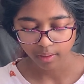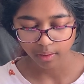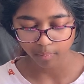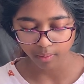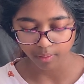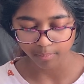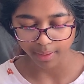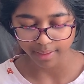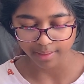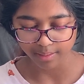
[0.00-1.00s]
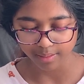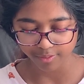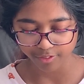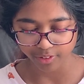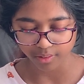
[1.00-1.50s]
Come on, back in this
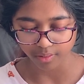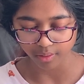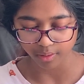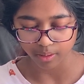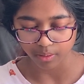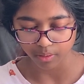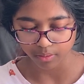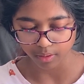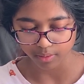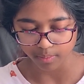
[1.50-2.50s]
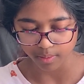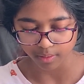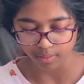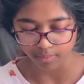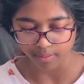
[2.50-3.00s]
infernal cart and don't talk to me
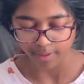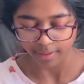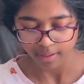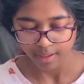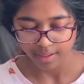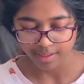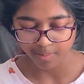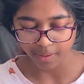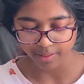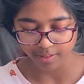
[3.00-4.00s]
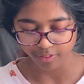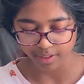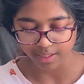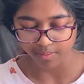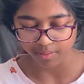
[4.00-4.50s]
on the way back. It's best if I
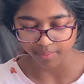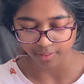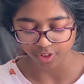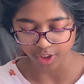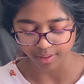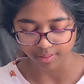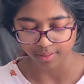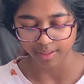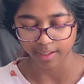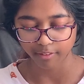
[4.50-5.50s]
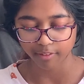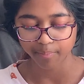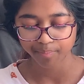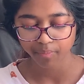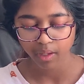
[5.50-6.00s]
keep my mouth shut, said Hagrid.
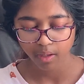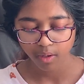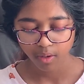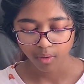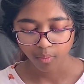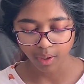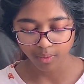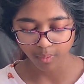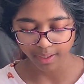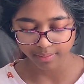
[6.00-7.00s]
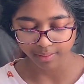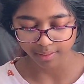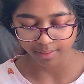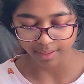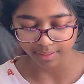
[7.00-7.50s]
One wild
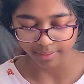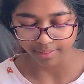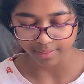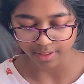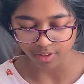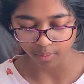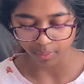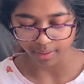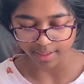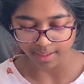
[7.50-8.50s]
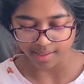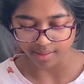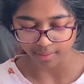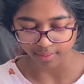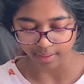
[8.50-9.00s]
cart ride later, they stood blinking in the
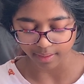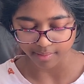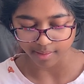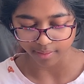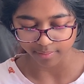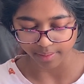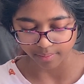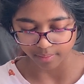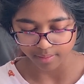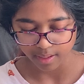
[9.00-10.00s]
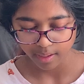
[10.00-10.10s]
sunlight outside Gringotts.